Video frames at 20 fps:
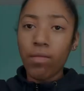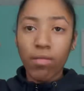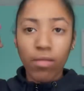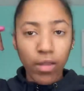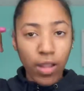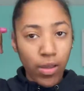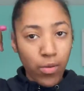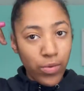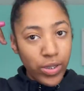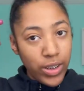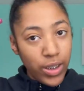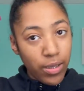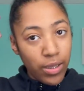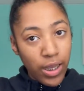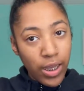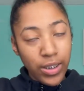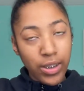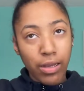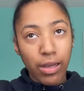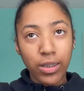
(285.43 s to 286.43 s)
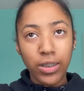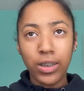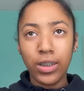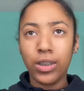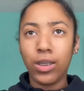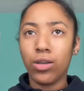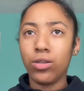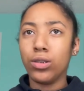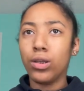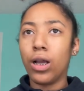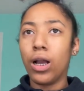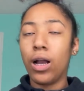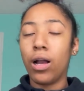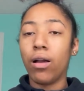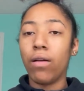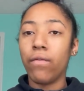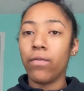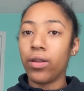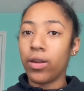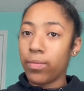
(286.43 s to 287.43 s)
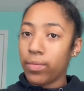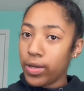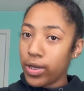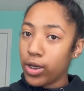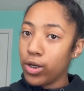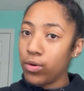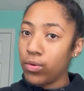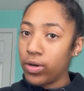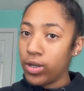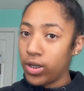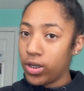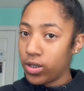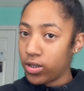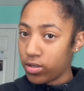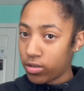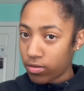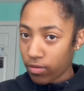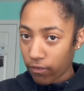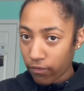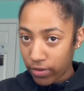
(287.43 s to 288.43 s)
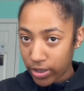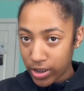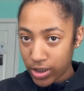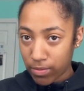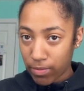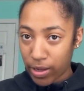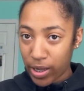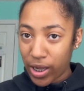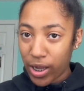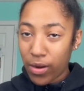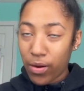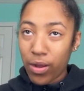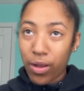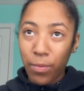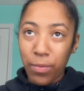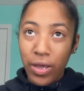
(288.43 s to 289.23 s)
What's up y'all? So I just told y'all how I'm gonna be doing the um, fixing my hair up.